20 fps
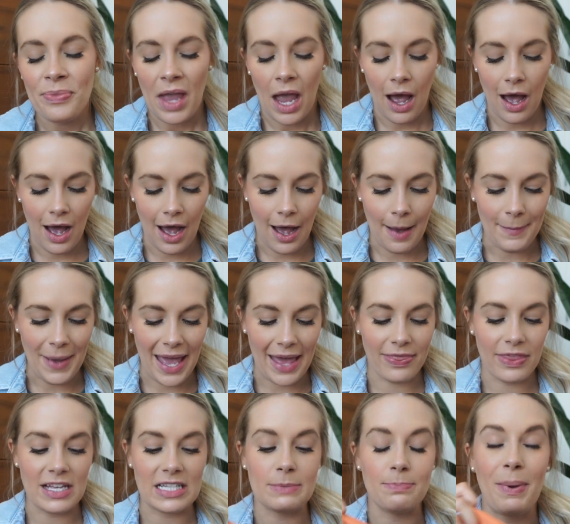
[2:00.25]
Um,
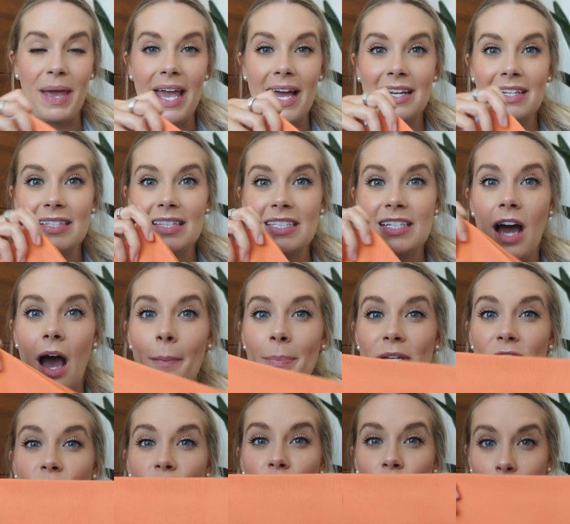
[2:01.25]
and this band at the top
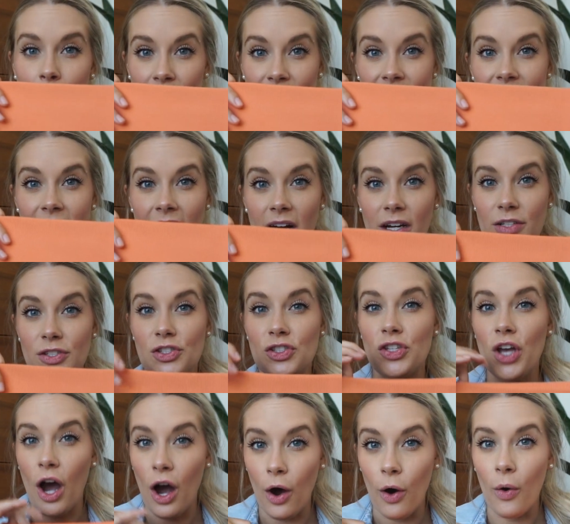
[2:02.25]
is super snug.
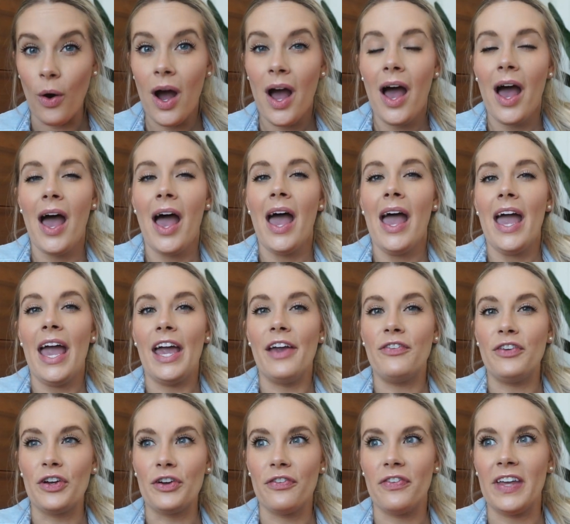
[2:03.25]
So
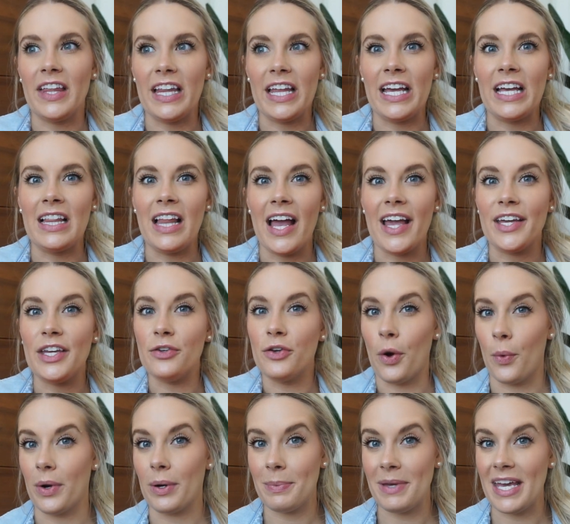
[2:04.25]
if you're feeling like you don't
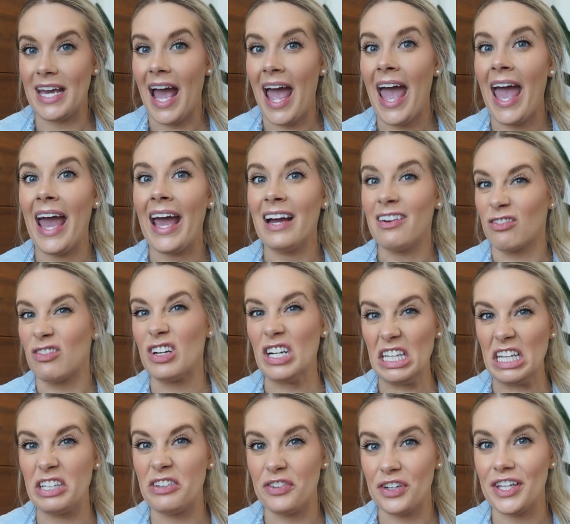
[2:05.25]
want to be
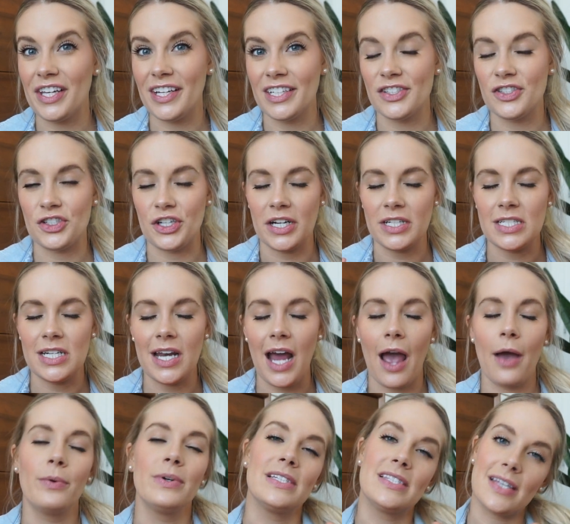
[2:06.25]
really, really constricted,
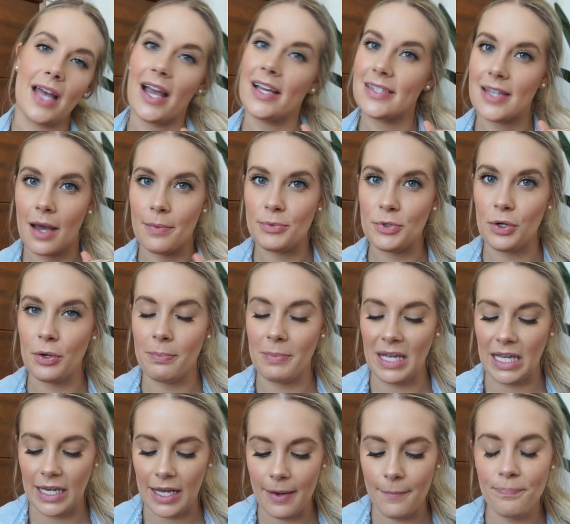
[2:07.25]
I would size up to a
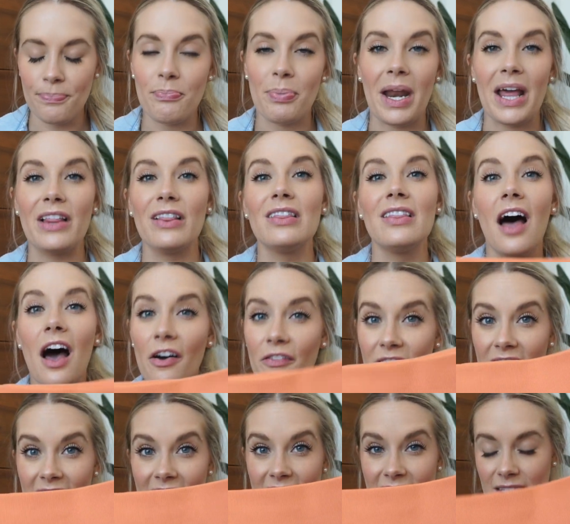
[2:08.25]
medium, but I love
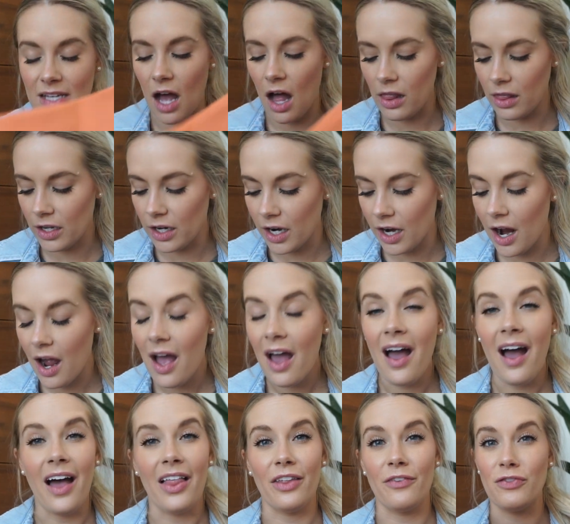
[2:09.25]
this color.
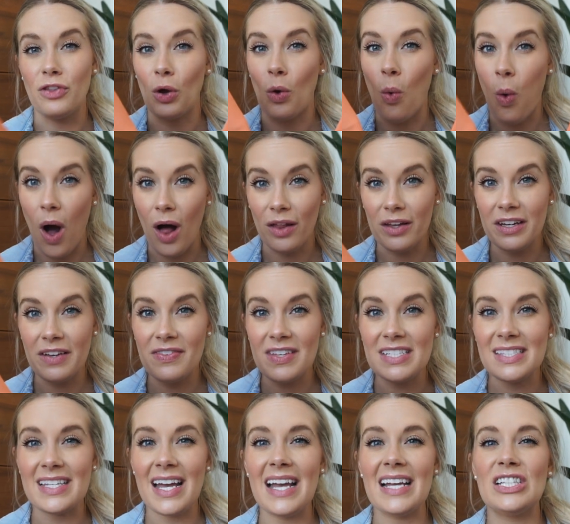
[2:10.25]
I love the quality of
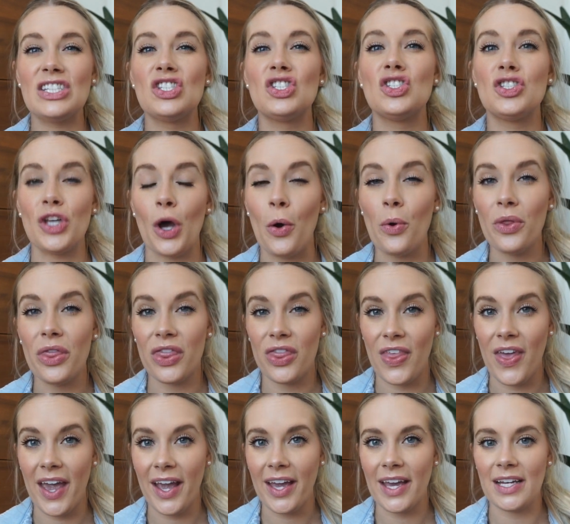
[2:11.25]
this set. It's so
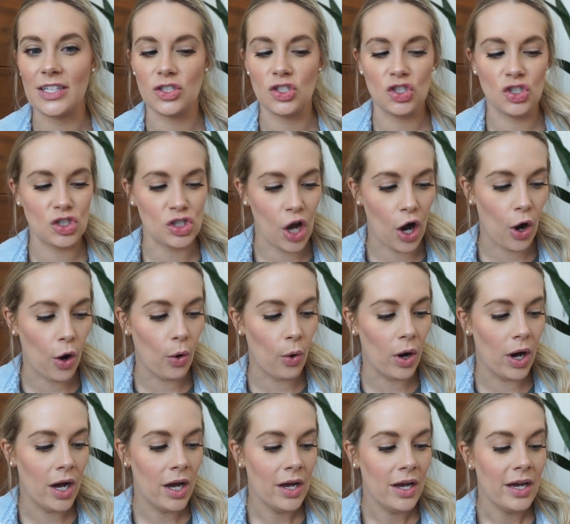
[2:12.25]
thick. It's
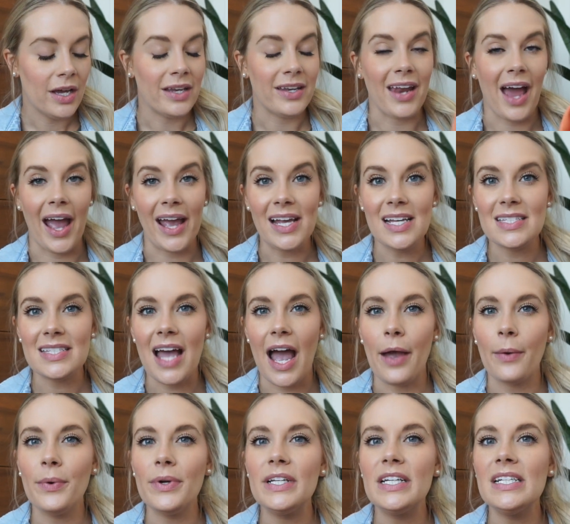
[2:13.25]
so nice.
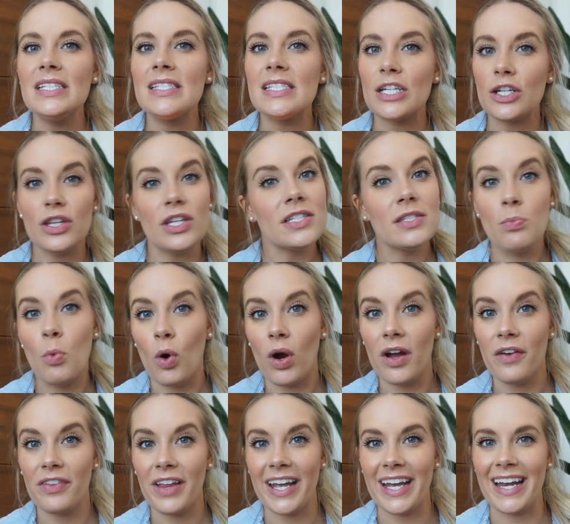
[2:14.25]
I would consider this
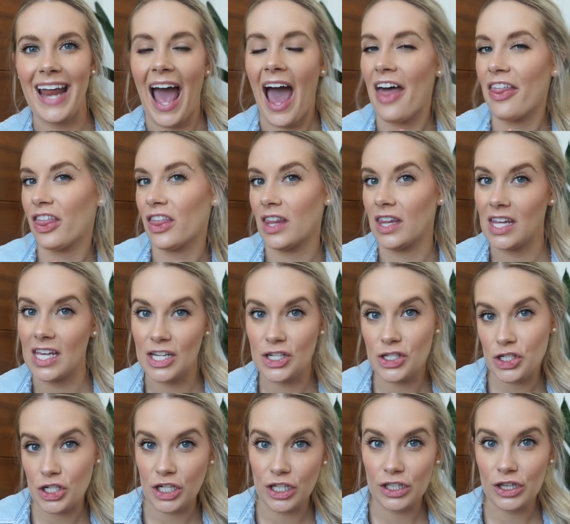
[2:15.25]
more of like an
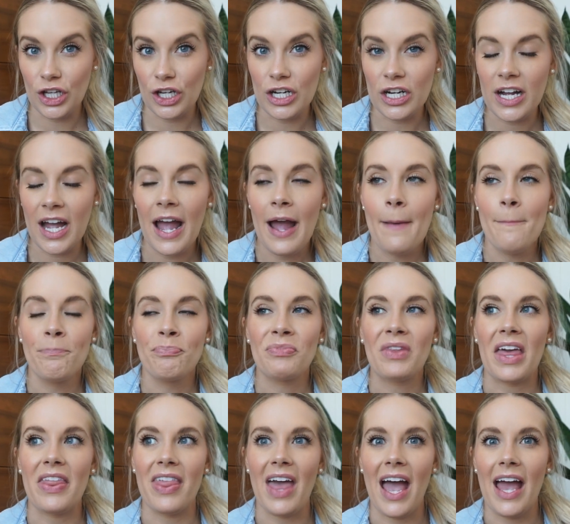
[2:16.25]
athleisure look
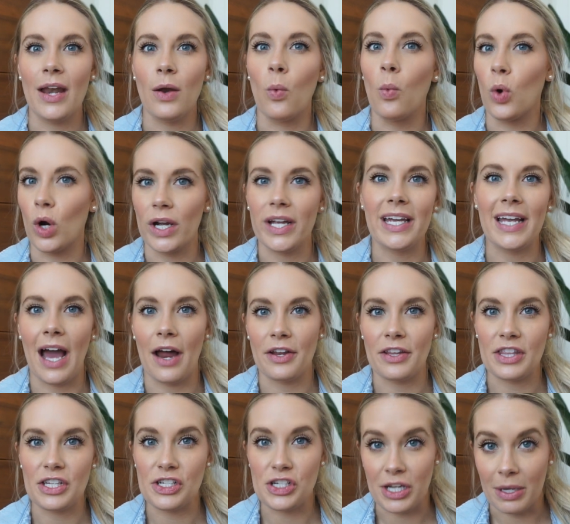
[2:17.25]
than working out
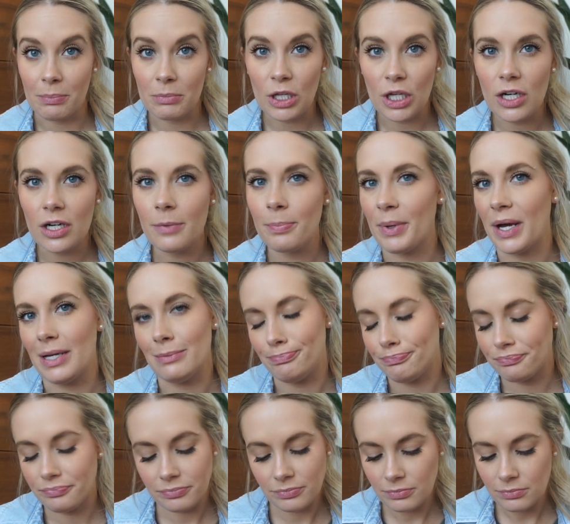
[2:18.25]
at the gym look, but
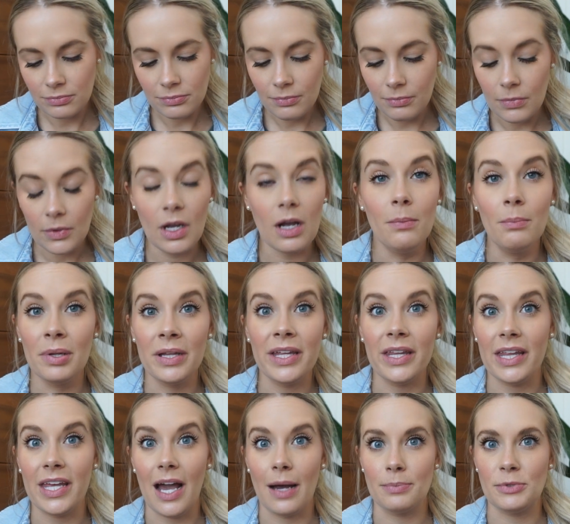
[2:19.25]

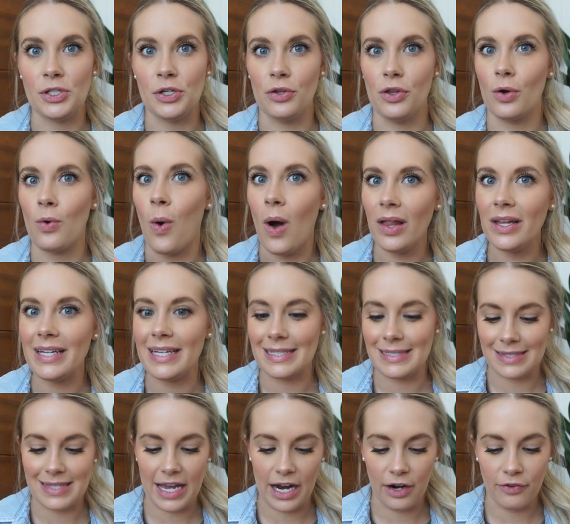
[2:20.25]
completely up to you. The quality
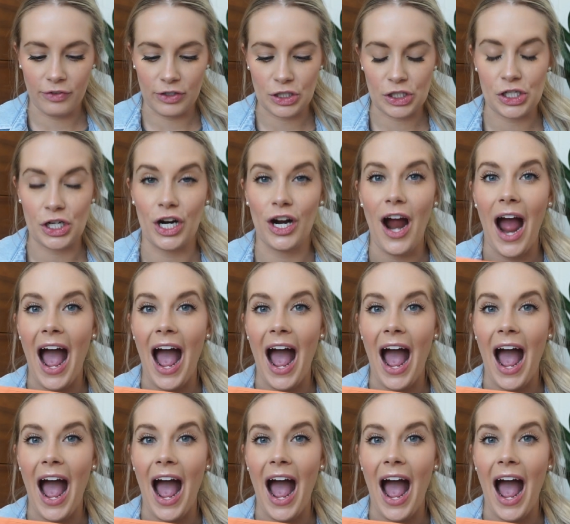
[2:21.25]
is there for sure.